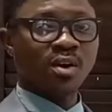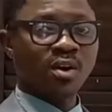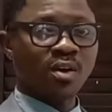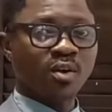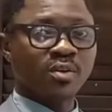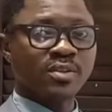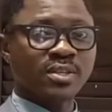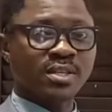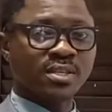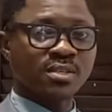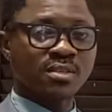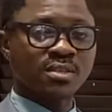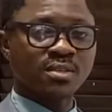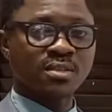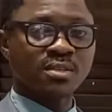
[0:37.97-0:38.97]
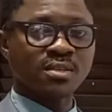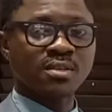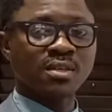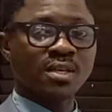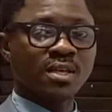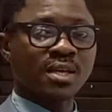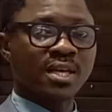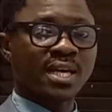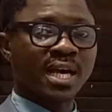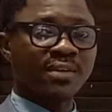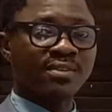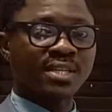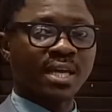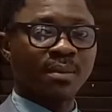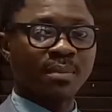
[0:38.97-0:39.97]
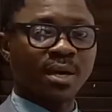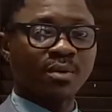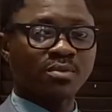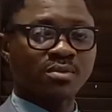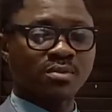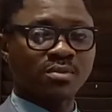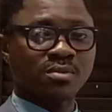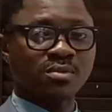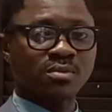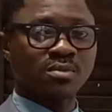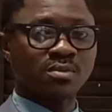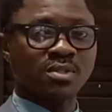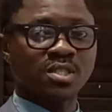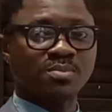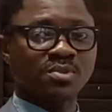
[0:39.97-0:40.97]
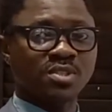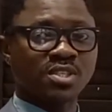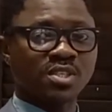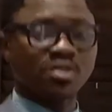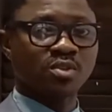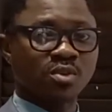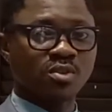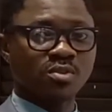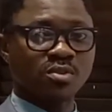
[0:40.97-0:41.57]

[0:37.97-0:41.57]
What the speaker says: on the carrying amount, depreciation,